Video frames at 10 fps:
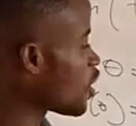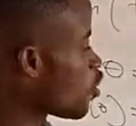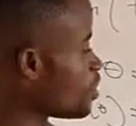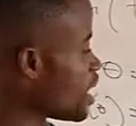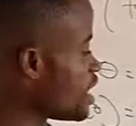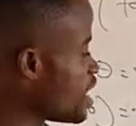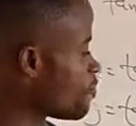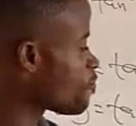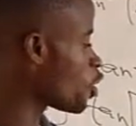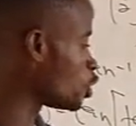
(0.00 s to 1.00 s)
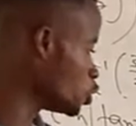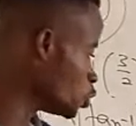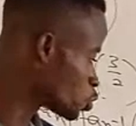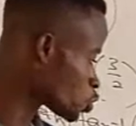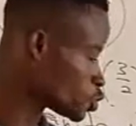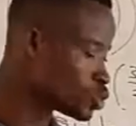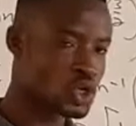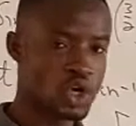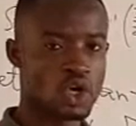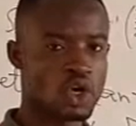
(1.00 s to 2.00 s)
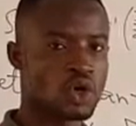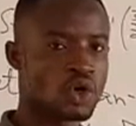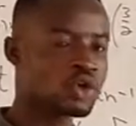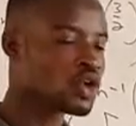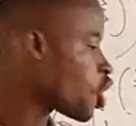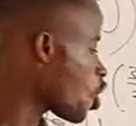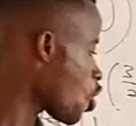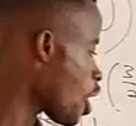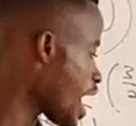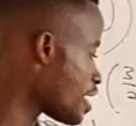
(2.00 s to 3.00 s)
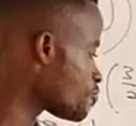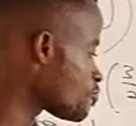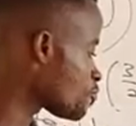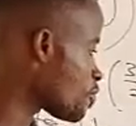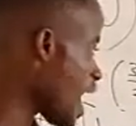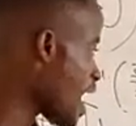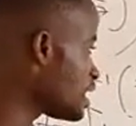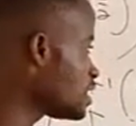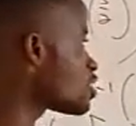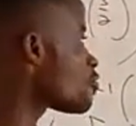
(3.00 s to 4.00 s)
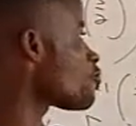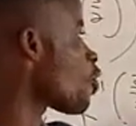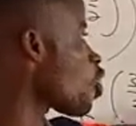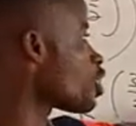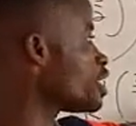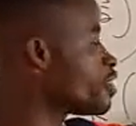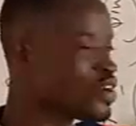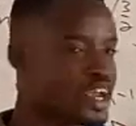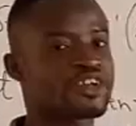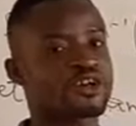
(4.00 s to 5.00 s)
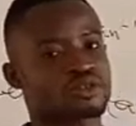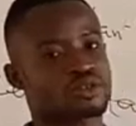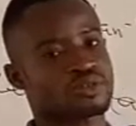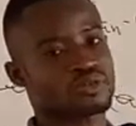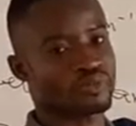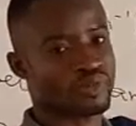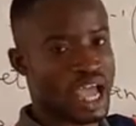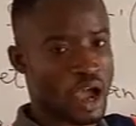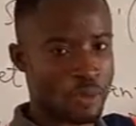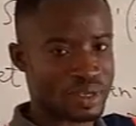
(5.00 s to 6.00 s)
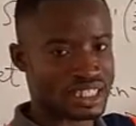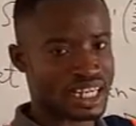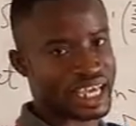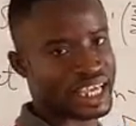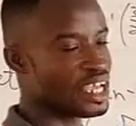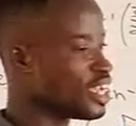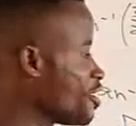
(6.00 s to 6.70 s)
there will be a need for you to go and find for the radius. I hope it's clear.